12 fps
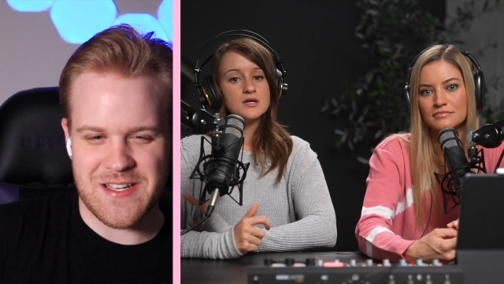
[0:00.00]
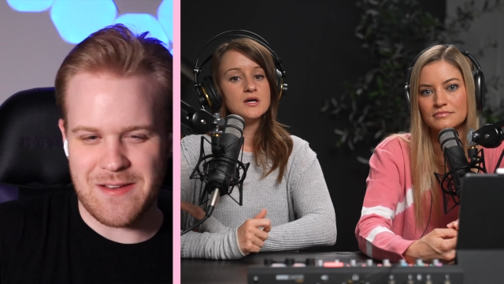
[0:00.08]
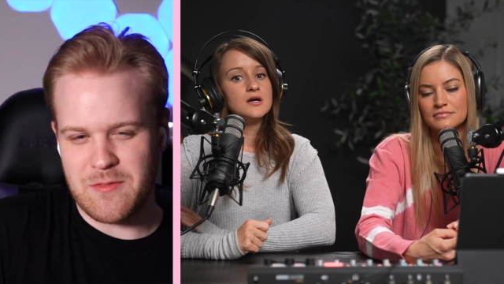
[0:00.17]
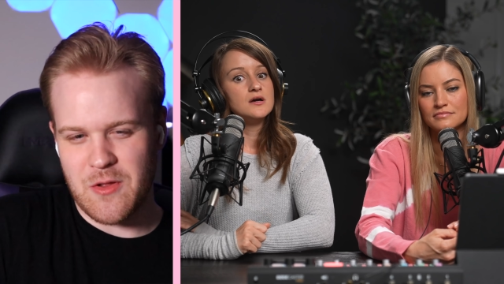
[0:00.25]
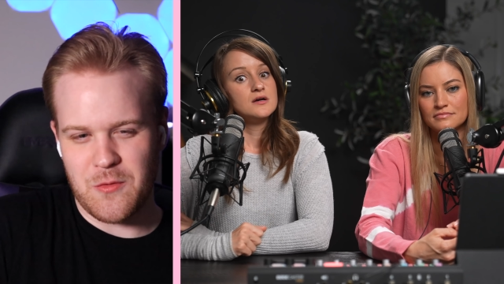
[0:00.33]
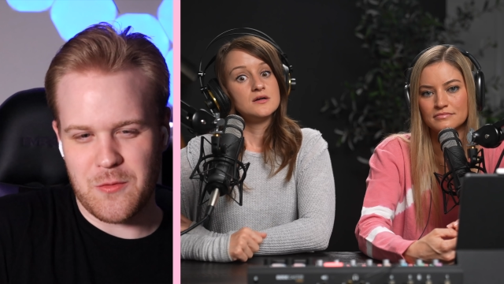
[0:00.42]

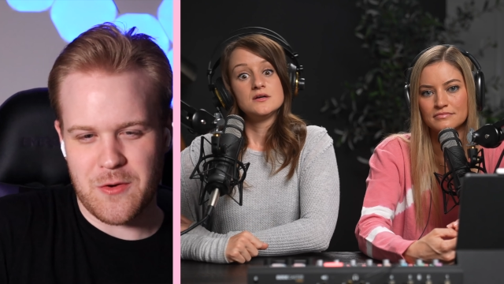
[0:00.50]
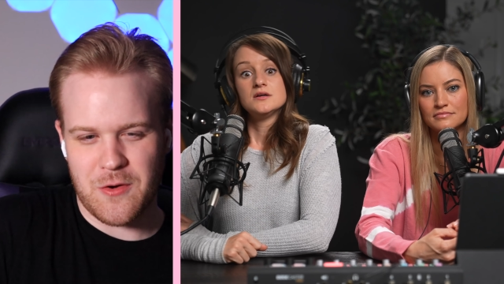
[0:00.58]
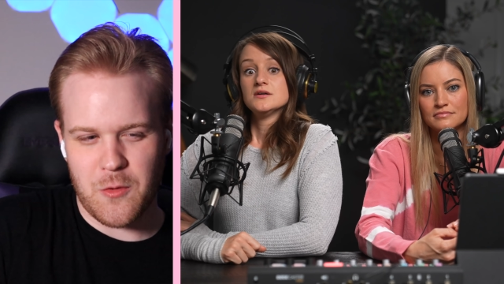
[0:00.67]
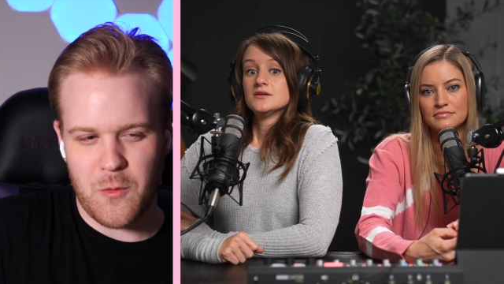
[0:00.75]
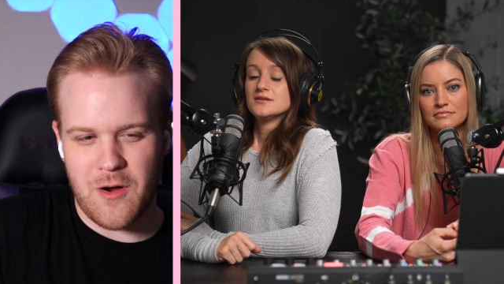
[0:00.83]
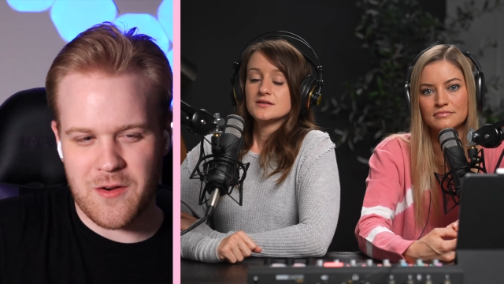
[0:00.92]
Speaker 1: even though you're
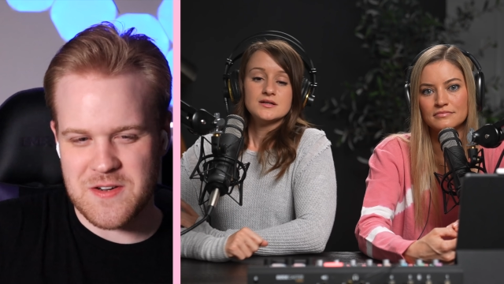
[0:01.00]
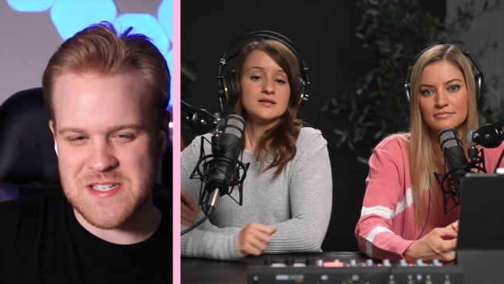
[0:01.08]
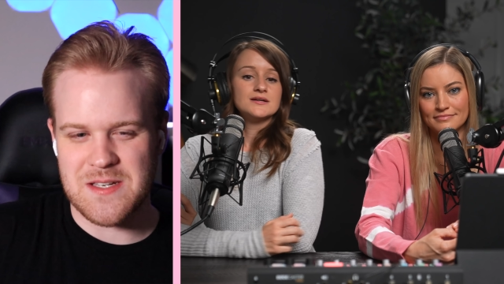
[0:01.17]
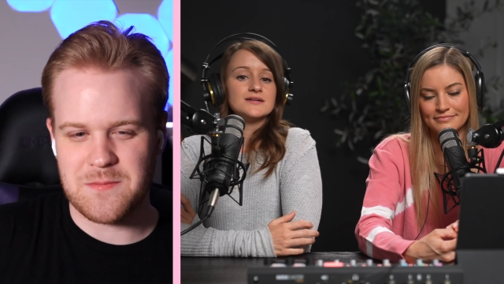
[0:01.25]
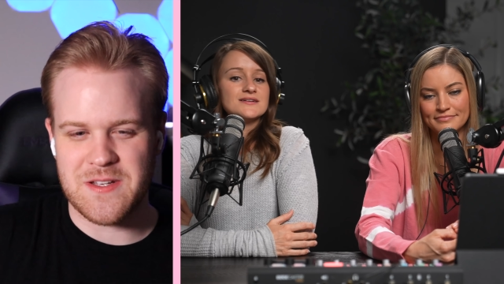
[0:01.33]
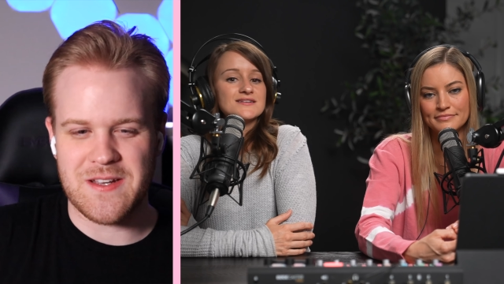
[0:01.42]
on a walk or
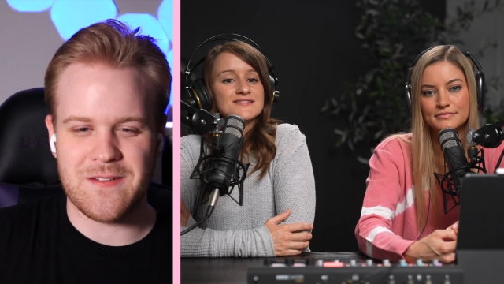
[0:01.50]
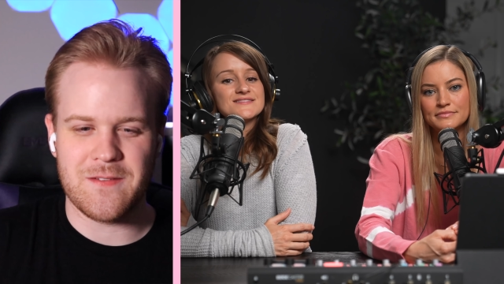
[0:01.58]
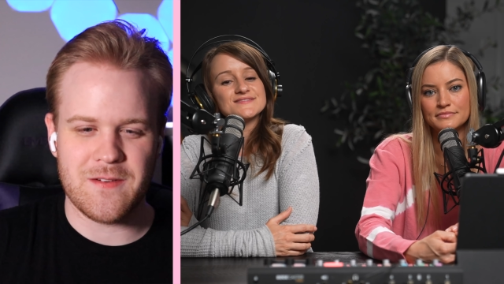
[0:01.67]
something, mm-hmm.